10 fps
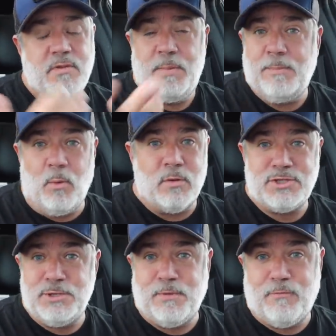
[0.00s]
people were
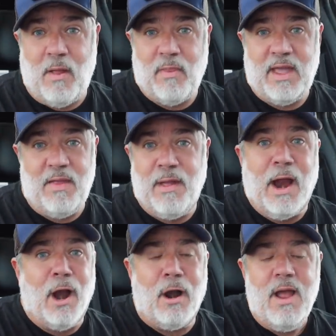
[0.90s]
super friendly in
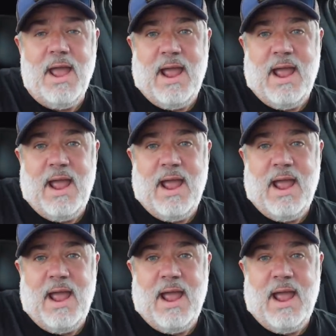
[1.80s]
there,